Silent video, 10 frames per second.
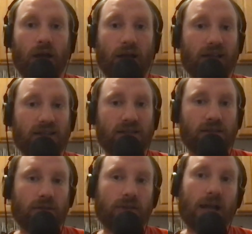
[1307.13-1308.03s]

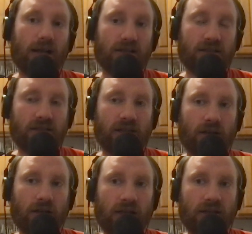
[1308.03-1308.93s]
against not
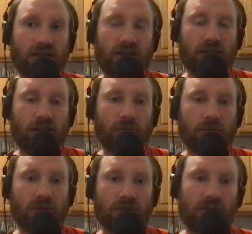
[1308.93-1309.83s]
necessarily easy
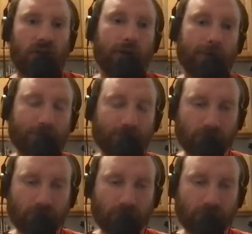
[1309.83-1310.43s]
teams. So